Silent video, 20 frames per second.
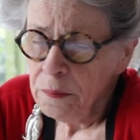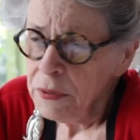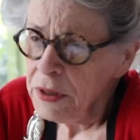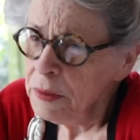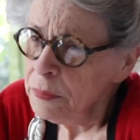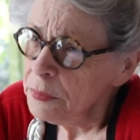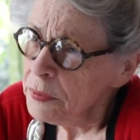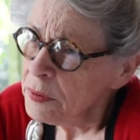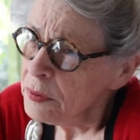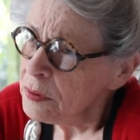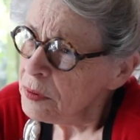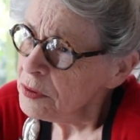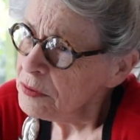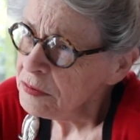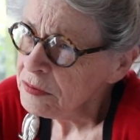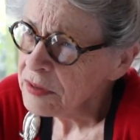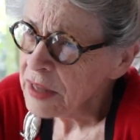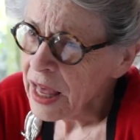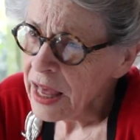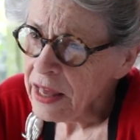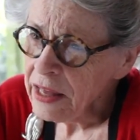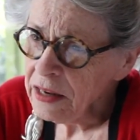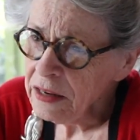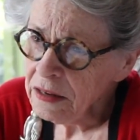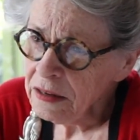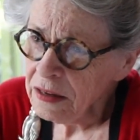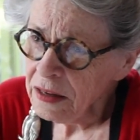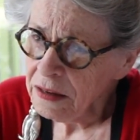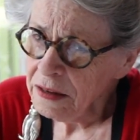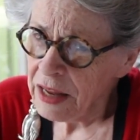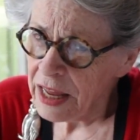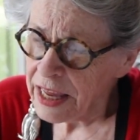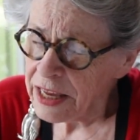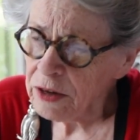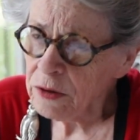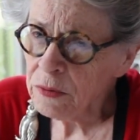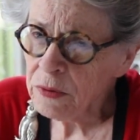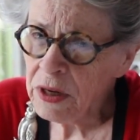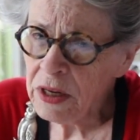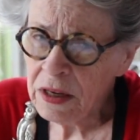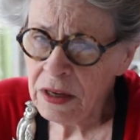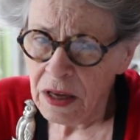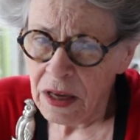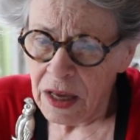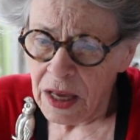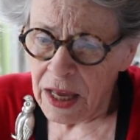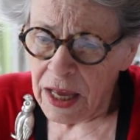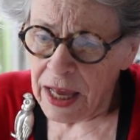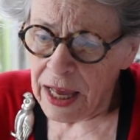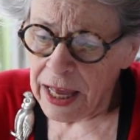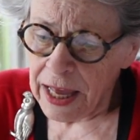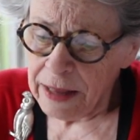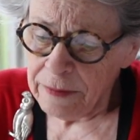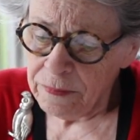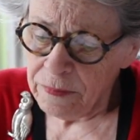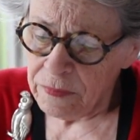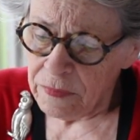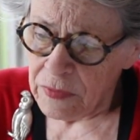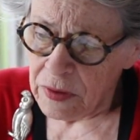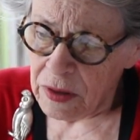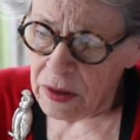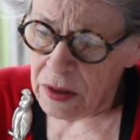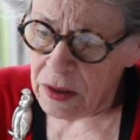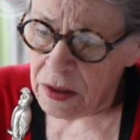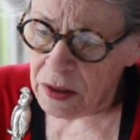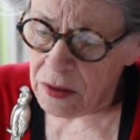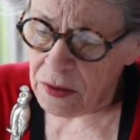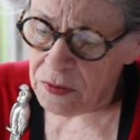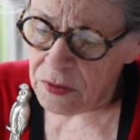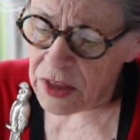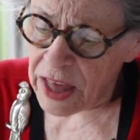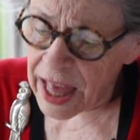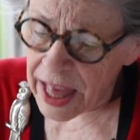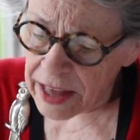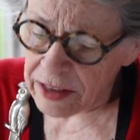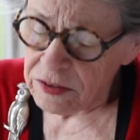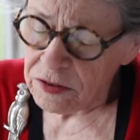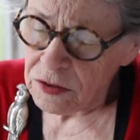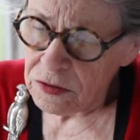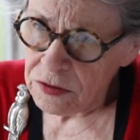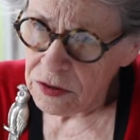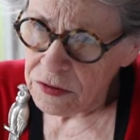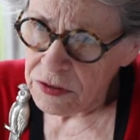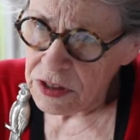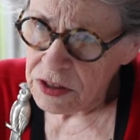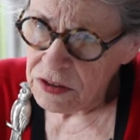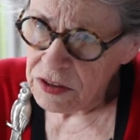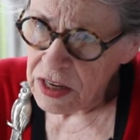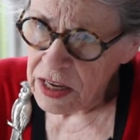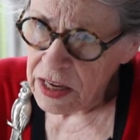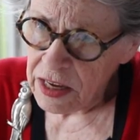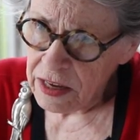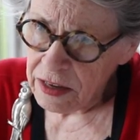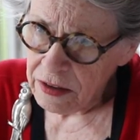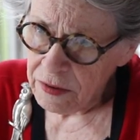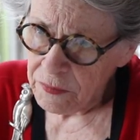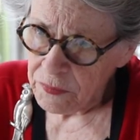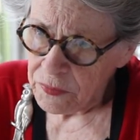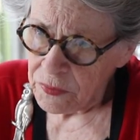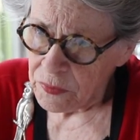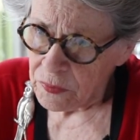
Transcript: people are sad and angry, and the hassles of the day.